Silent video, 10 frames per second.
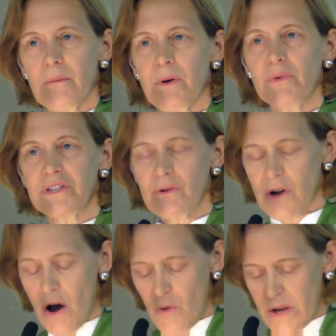But we
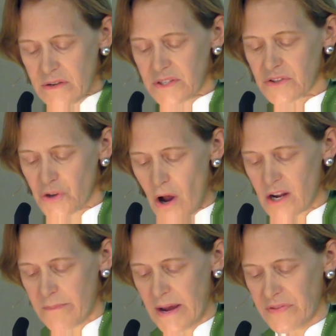don't always
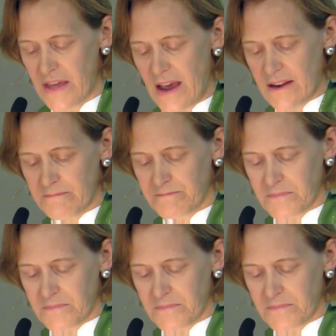talk about that,